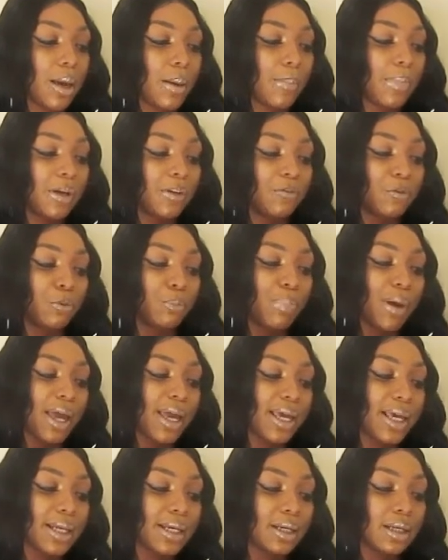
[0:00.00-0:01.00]
But if you
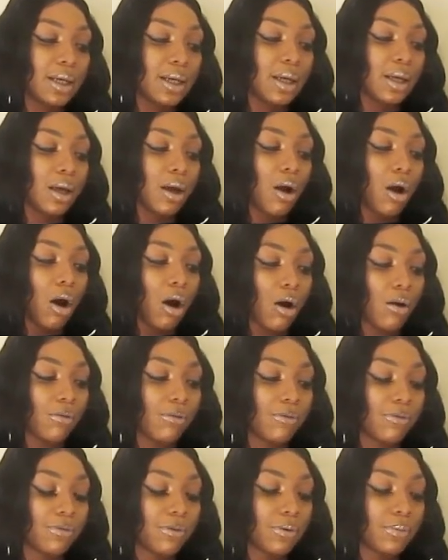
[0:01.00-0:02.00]
pay it
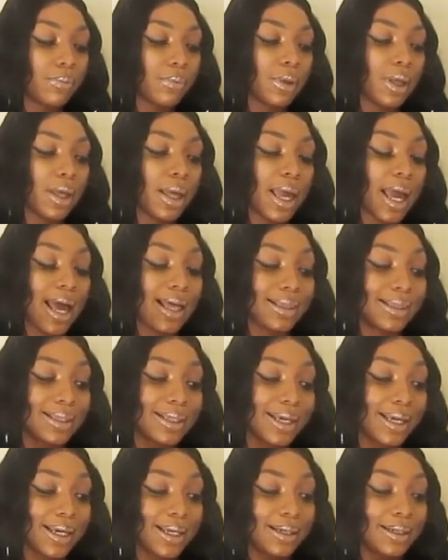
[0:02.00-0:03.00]
off at the
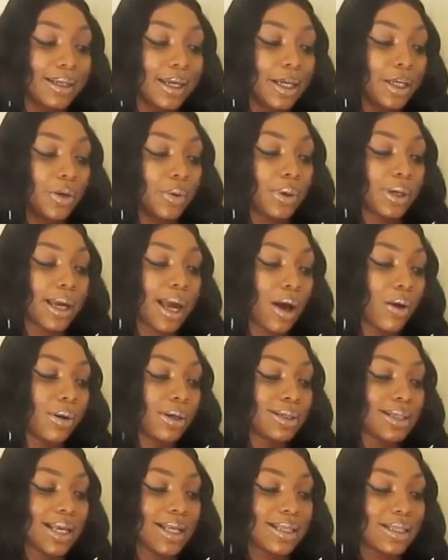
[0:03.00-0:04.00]
end and your account
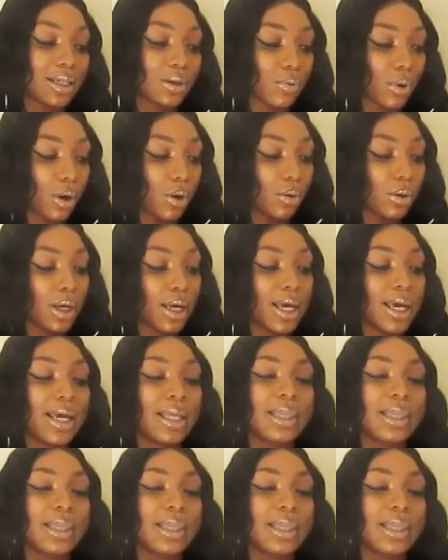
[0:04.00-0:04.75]
is at 0,